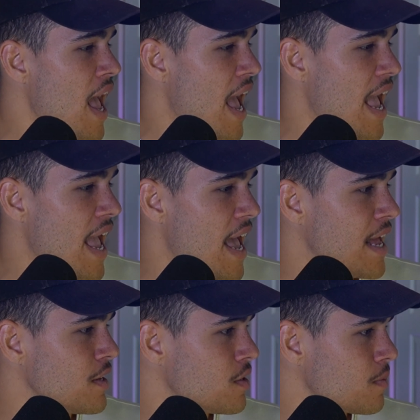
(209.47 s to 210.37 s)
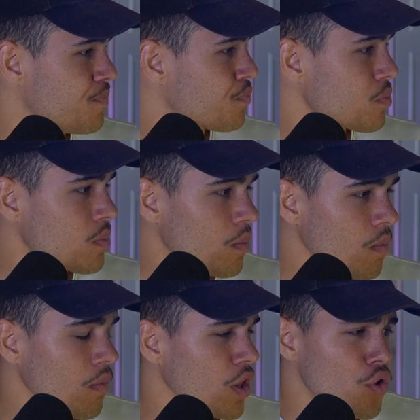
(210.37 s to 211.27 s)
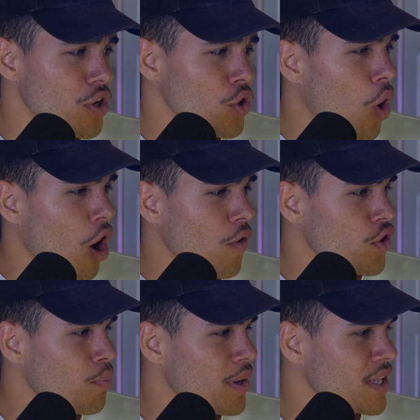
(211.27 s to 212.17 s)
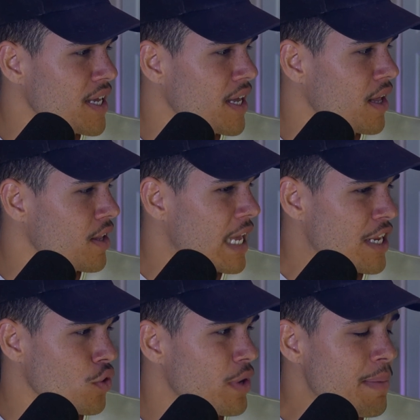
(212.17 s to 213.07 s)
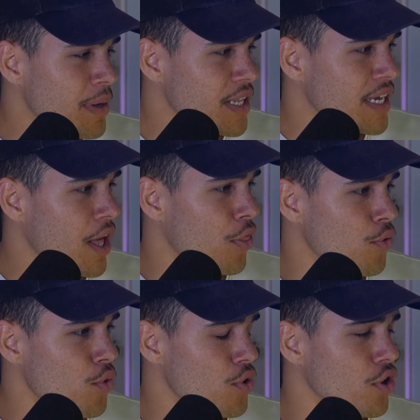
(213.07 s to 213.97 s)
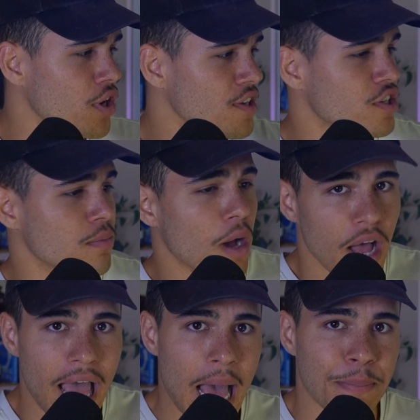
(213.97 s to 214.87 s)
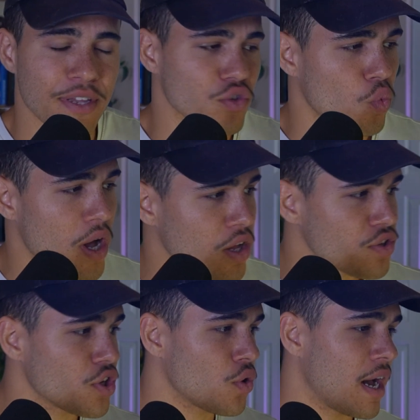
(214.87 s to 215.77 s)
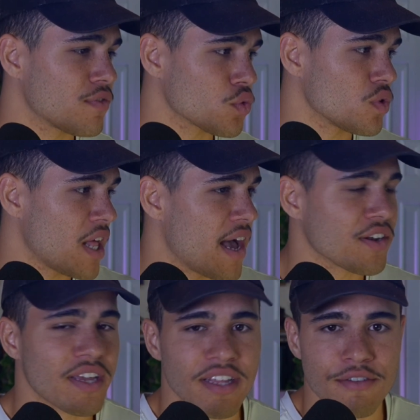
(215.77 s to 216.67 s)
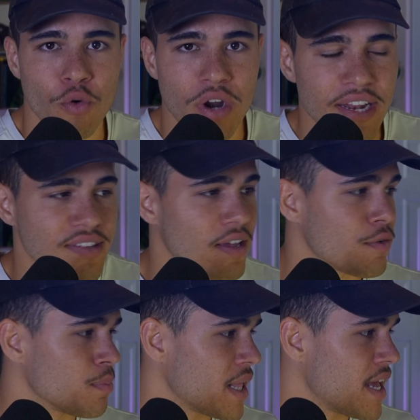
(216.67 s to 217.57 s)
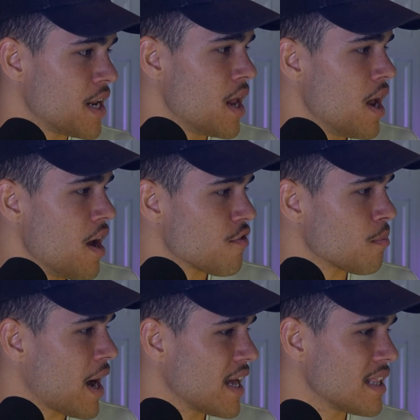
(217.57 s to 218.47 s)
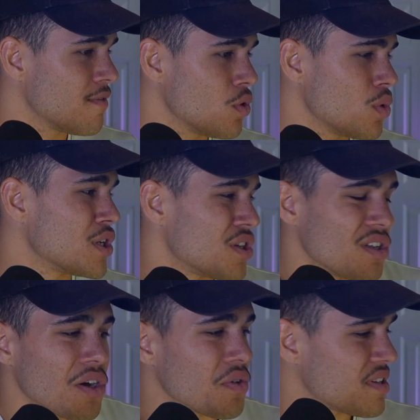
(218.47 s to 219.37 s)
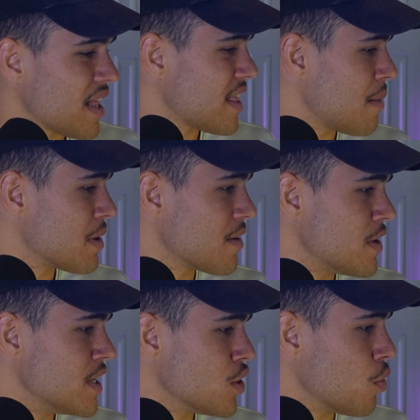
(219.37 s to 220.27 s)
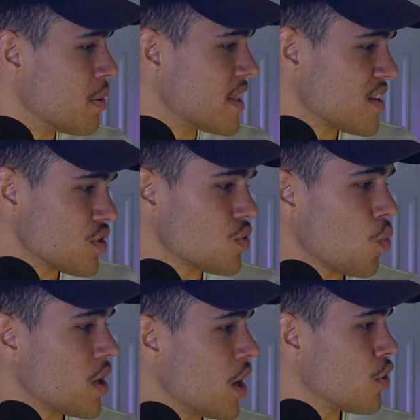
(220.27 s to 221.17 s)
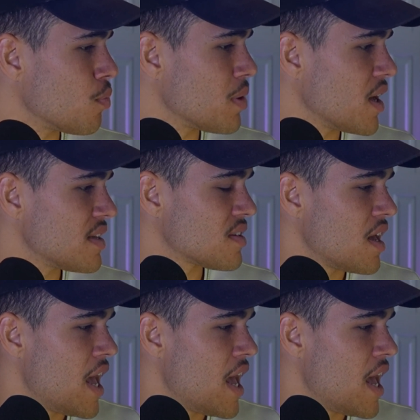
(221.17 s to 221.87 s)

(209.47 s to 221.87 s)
And you can do all of your billing and your rebilling through your custom app as well. So you don't have to rely on getting the $497 plan from HighLevel, which, it's not that big of a deal, but that's just one other plus.